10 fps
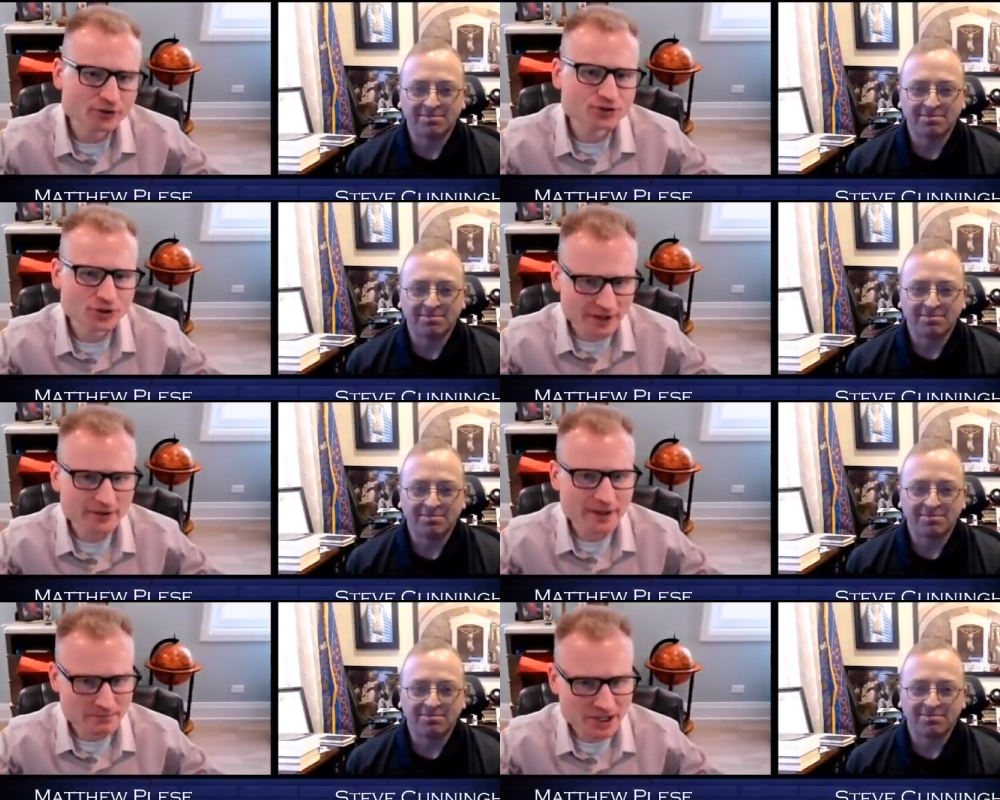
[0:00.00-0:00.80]
Speaker 1: so they
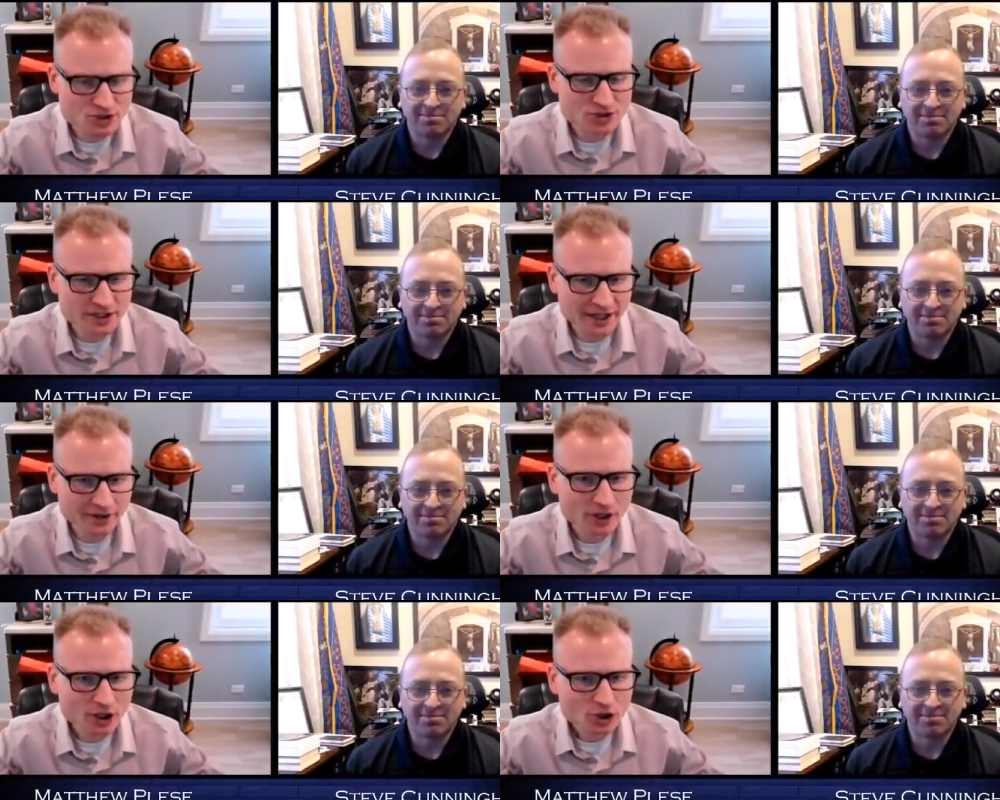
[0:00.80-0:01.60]
they mention
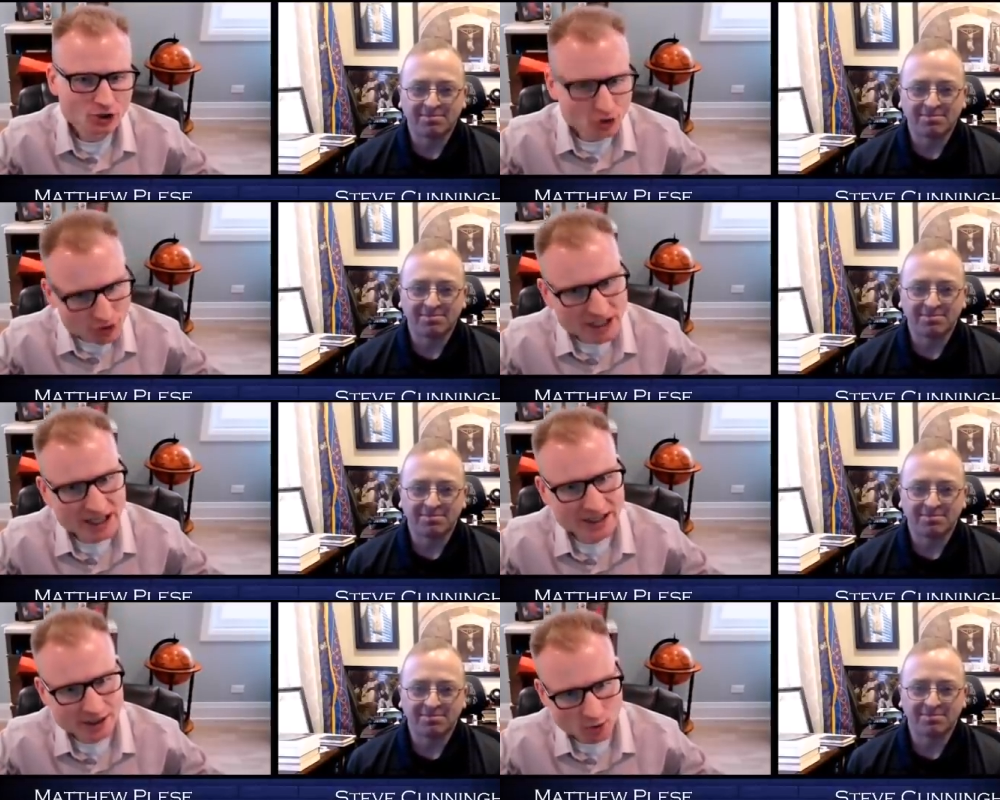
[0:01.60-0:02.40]
how to
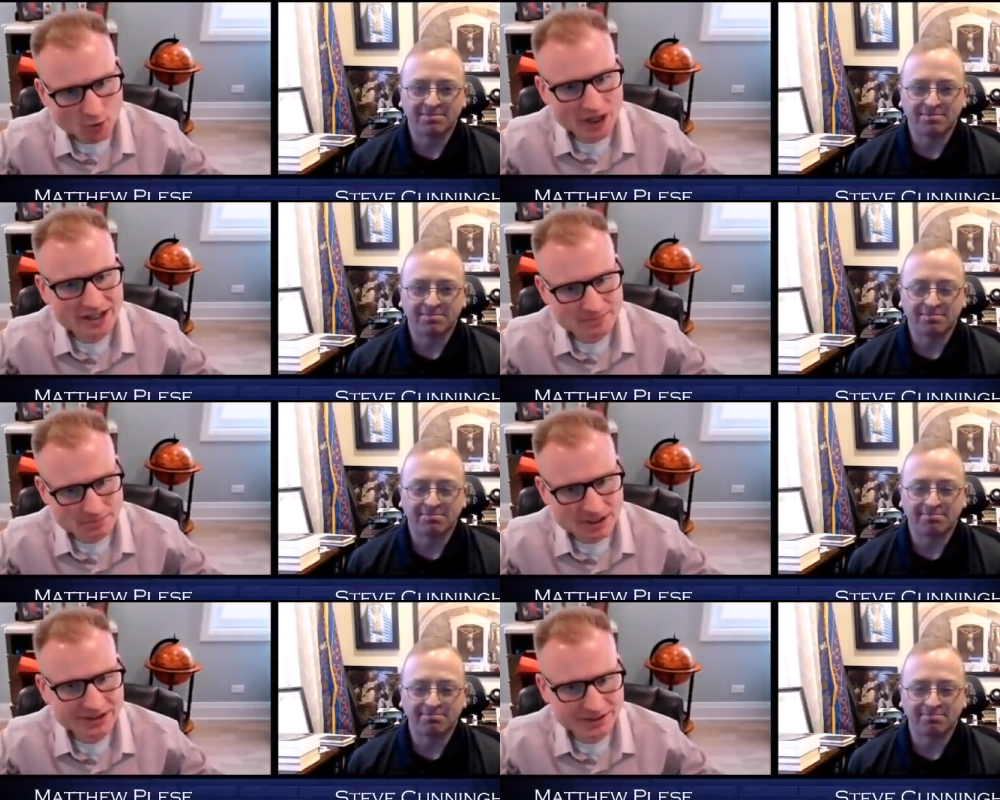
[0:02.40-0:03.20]
take away
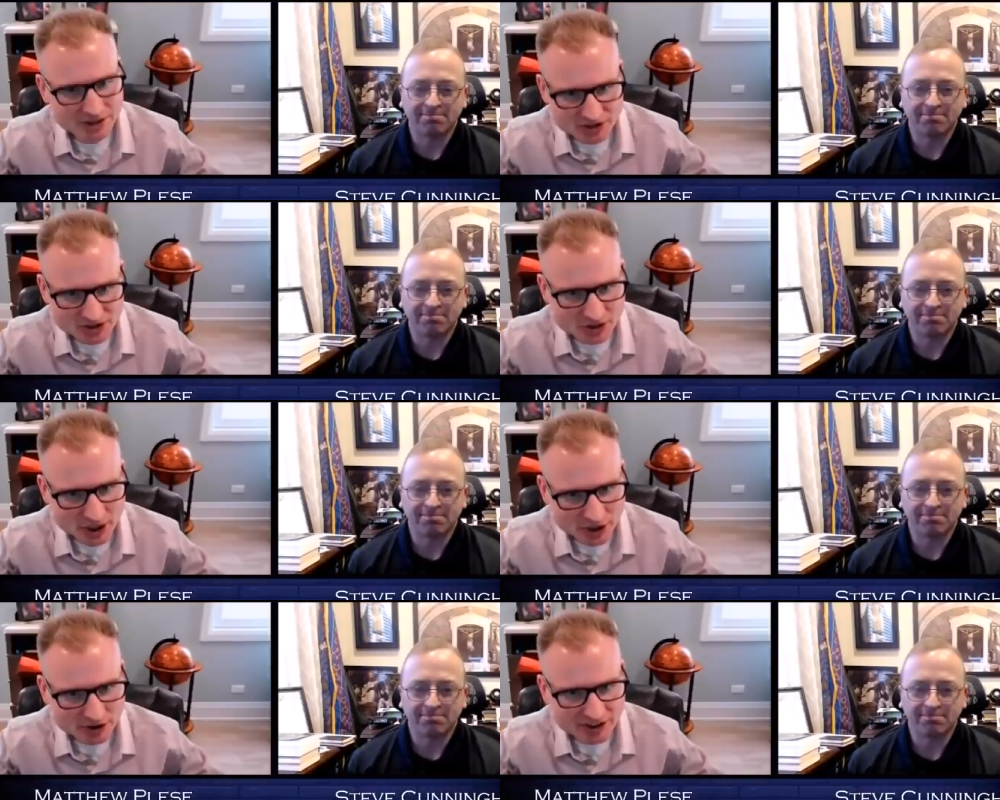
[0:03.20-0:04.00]
meat in its
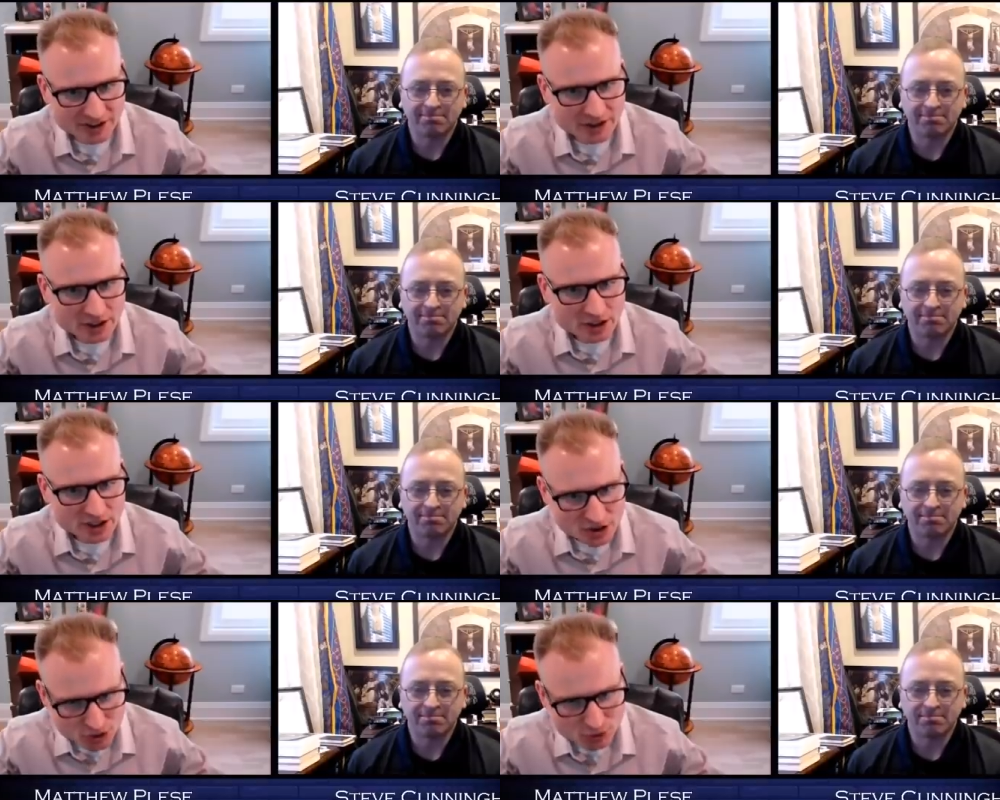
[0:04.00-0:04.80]
entirety
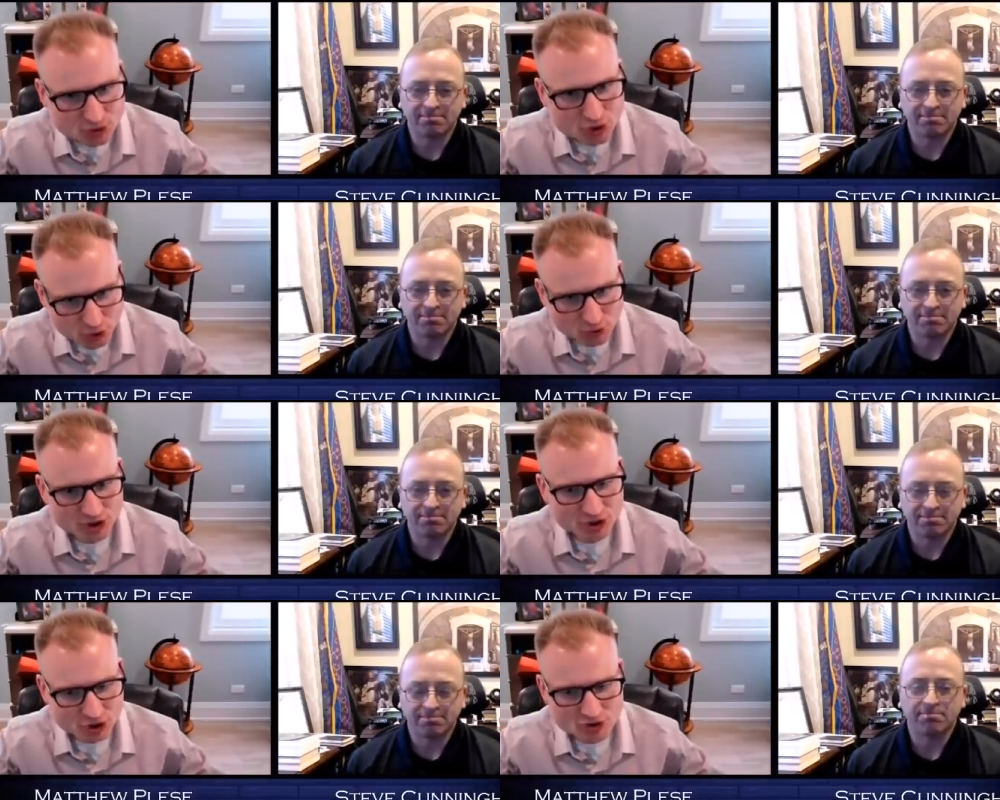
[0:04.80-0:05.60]
is to
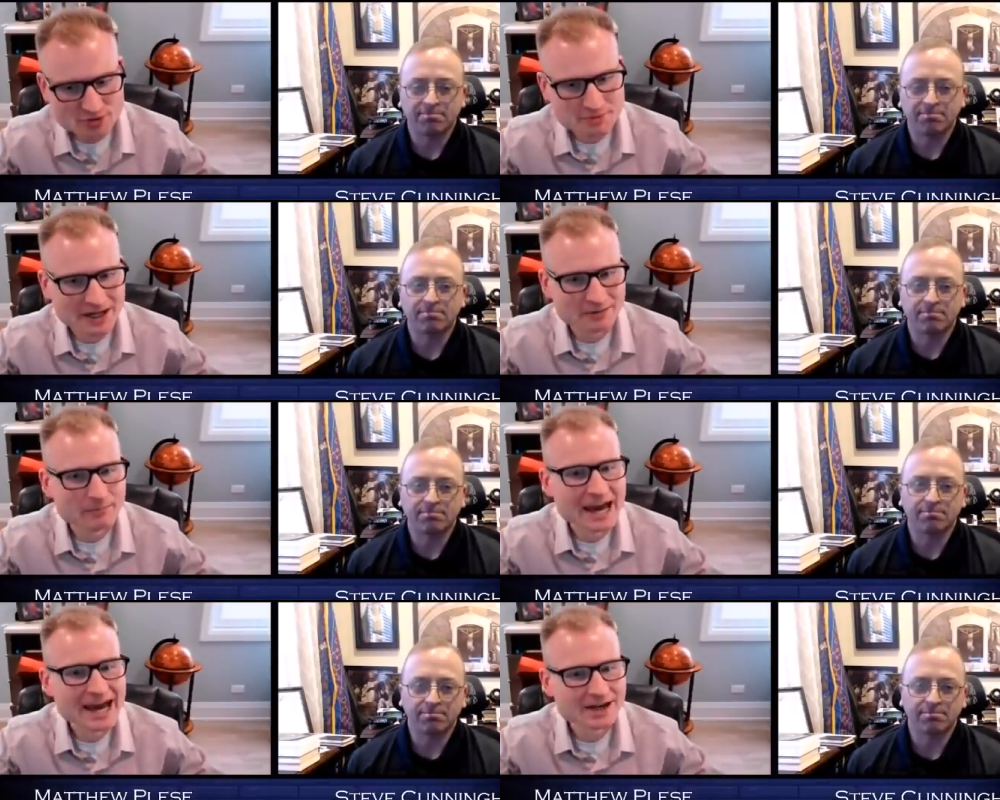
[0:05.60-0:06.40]
reduce man
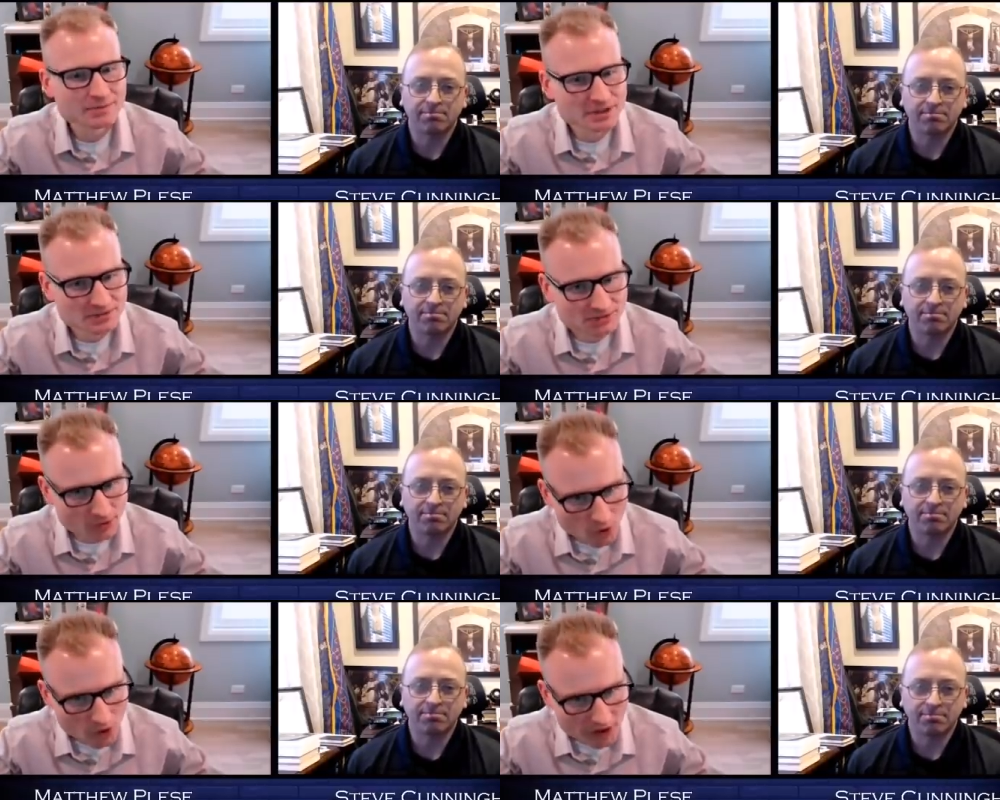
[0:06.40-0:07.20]
back
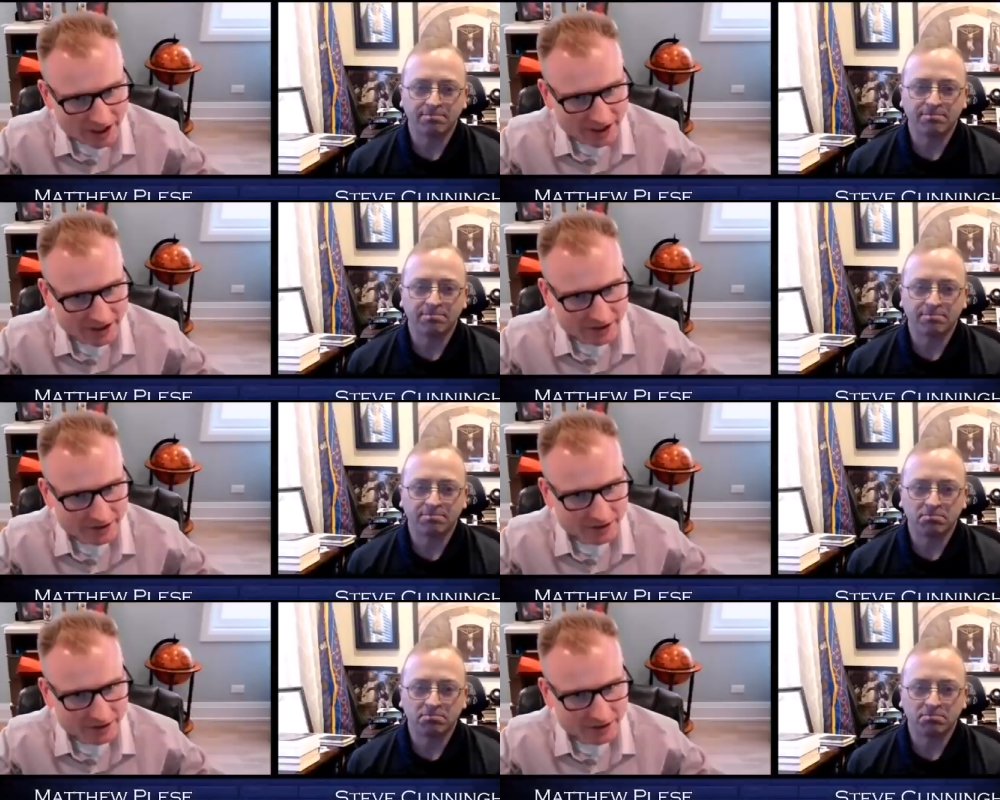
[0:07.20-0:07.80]
beforehand.